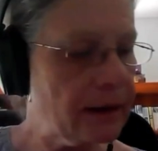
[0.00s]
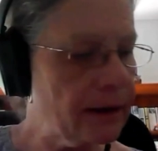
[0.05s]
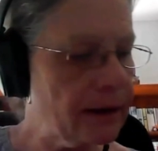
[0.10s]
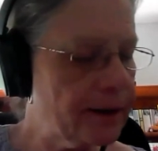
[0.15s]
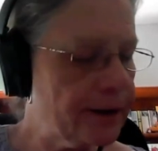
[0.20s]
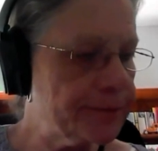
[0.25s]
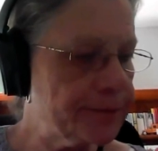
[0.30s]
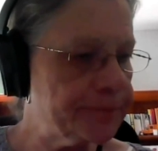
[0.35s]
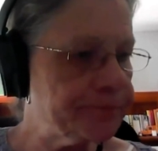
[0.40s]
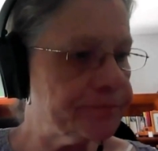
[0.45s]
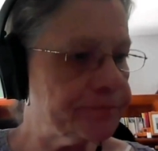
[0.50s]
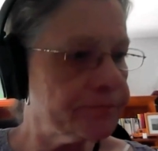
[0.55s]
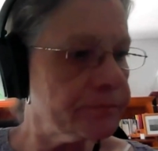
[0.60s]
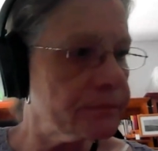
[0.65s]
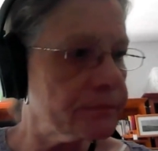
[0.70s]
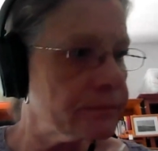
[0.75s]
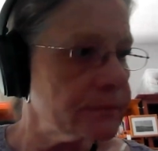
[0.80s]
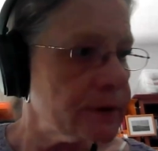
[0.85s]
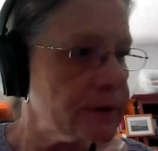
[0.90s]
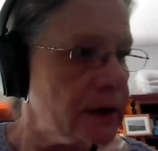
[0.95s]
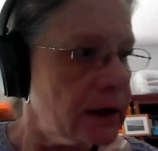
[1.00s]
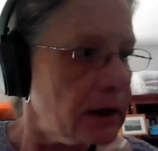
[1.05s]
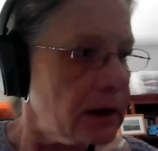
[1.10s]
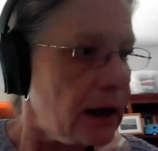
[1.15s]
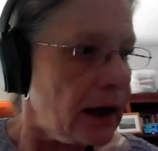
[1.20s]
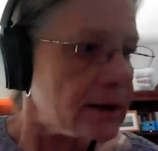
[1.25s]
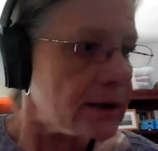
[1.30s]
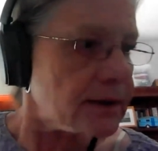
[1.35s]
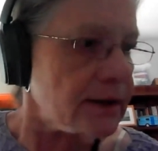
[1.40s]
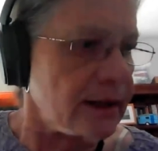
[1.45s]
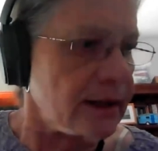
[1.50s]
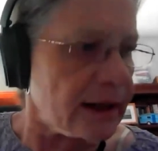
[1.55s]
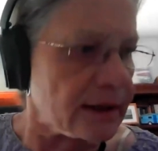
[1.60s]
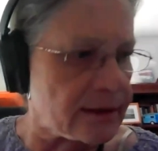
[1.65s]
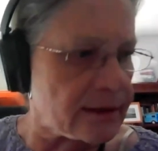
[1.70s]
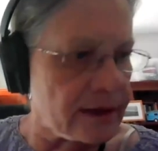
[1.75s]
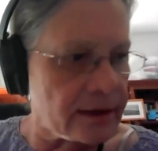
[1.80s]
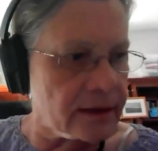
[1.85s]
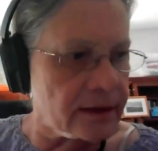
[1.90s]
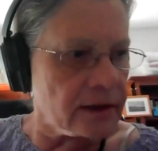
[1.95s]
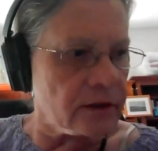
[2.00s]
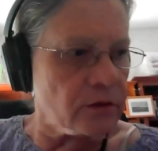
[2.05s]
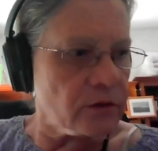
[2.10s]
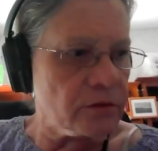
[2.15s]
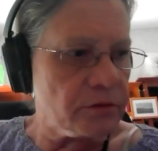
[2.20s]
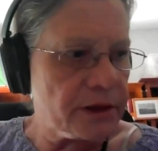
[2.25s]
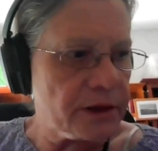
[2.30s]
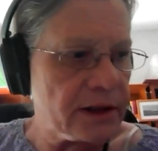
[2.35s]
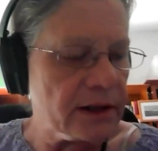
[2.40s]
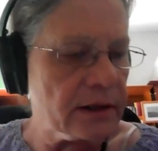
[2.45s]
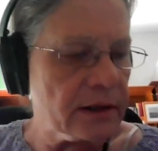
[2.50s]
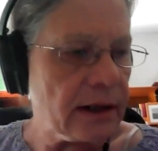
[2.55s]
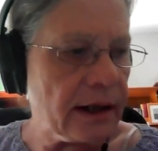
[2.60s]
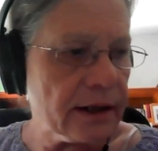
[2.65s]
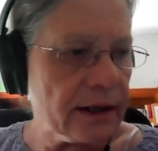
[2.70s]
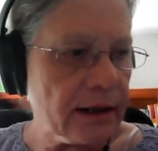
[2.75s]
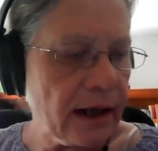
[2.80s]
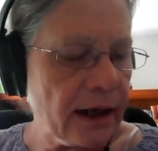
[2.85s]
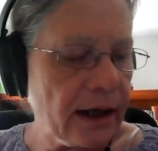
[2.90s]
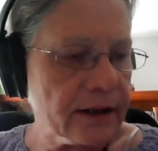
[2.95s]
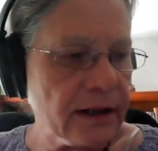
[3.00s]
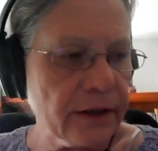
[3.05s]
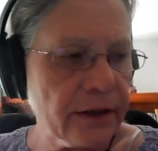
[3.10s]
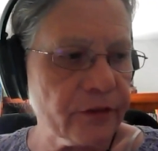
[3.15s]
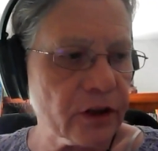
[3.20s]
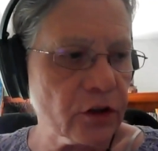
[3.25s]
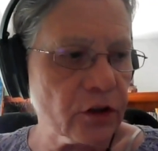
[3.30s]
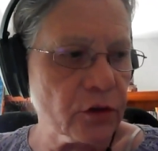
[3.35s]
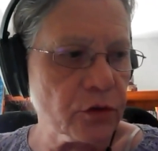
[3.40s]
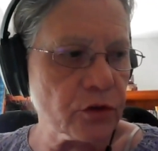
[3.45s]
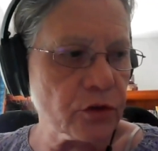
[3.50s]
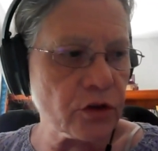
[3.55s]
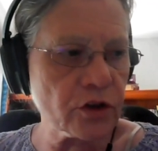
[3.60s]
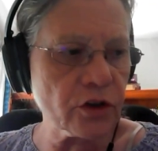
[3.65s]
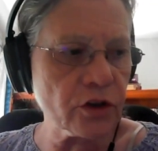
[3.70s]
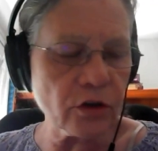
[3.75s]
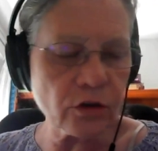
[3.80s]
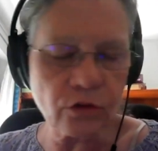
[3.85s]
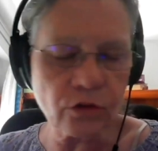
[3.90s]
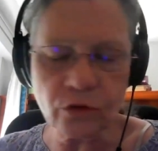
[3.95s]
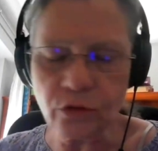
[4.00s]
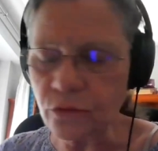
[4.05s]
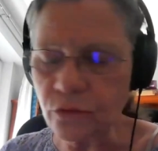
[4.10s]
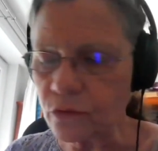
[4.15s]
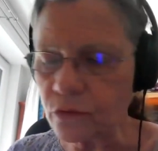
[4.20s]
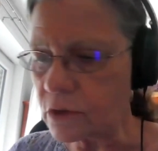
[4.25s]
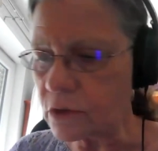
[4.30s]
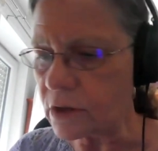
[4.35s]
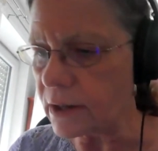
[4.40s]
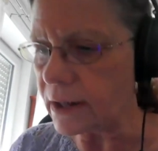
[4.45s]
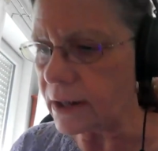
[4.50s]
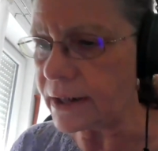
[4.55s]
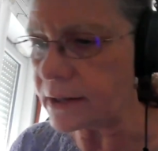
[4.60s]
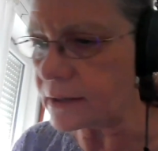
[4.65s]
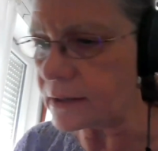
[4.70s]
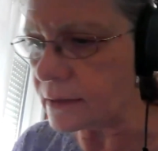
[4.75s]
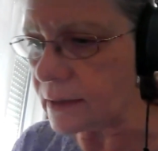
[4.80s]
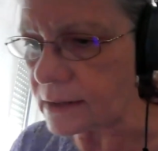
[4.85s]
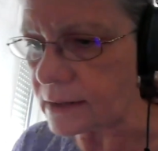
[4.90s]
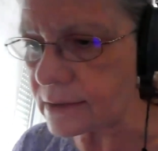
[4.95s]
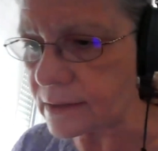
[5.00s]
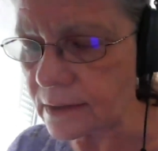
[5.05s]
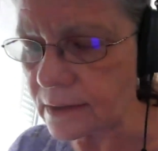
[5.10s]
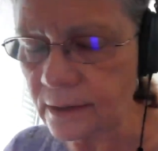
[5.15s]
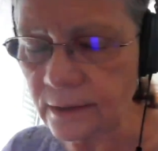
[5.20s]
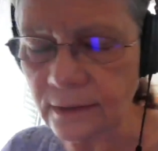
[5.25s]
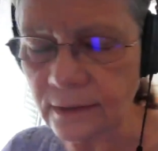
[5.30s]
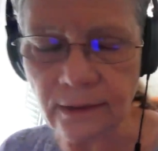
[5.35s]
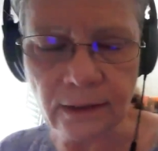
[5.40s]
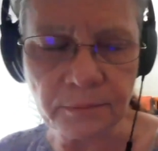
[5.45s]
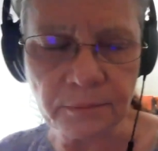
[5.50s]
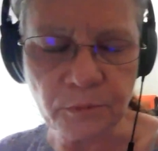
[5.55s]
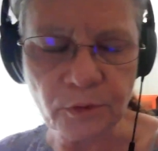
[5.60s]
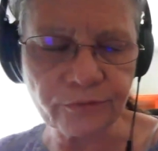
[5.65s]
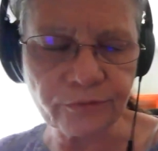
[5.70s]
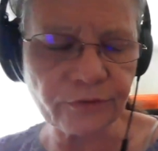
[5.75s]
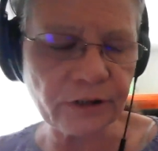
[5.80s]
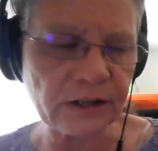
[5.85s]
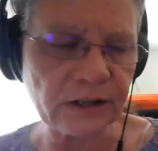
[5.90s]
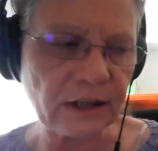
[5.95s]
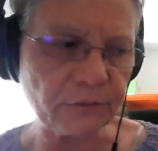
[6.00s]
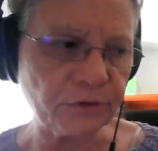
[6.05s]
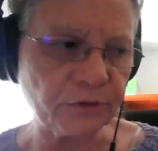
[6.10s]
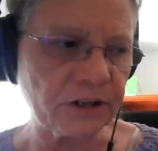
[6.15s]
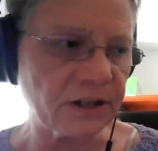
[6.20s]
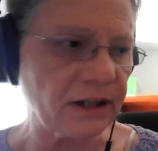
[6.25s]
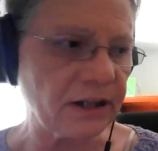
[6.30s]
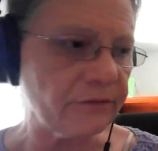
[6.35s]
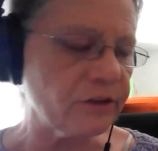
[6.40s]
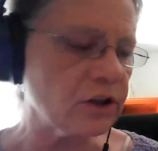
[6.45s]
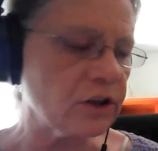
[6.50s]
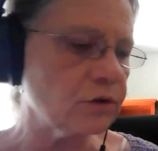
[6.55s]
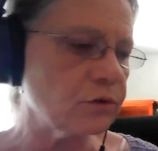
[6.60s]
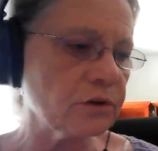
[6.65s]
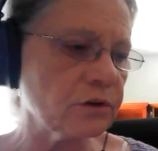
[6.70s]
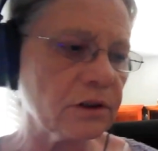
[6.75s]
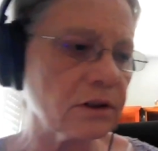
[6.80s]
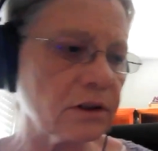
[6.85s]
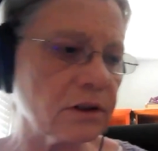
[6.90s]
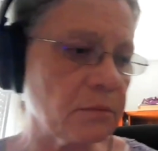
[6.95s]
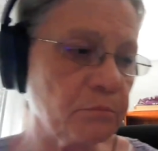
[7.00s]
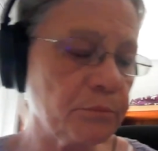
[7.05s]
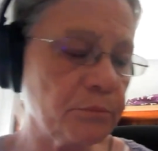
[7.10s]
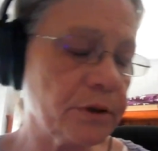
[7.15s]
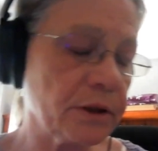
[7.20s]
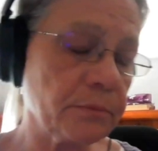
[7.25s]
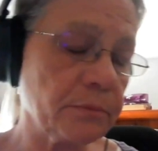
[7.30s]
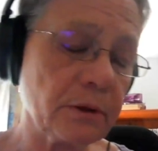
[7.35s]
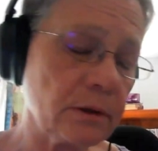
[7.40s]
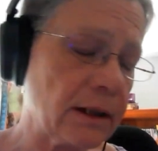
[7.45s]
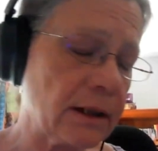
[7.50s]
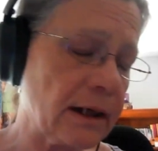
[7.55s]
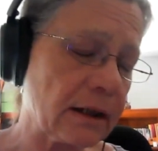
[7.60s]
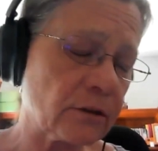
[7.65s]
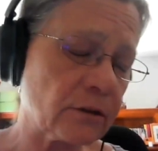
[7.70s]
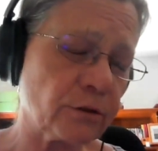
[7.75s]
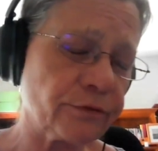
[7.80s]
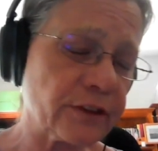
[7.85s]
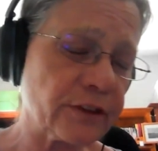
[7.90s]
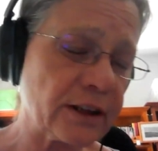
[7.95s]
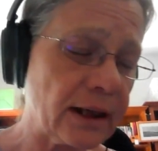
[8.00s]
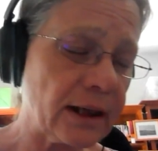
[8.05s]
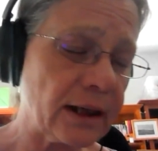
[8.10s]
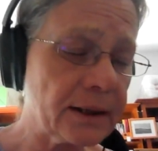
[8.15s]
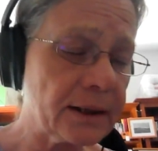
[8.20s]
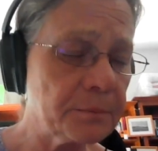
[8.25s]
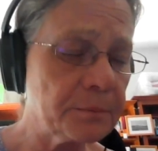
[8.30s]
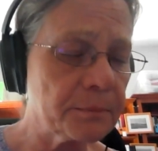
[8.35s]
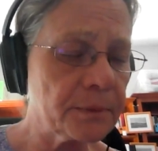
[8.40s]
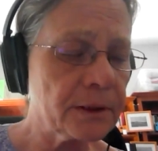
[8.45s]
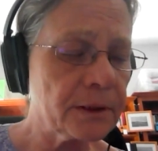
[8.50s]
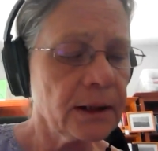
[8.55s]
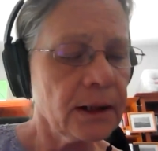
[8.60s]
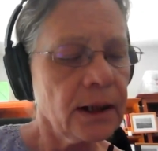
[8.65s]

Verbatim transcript: I think I said it already. I never used your tool, and I think I'm afraid I will never use it simply lack of time.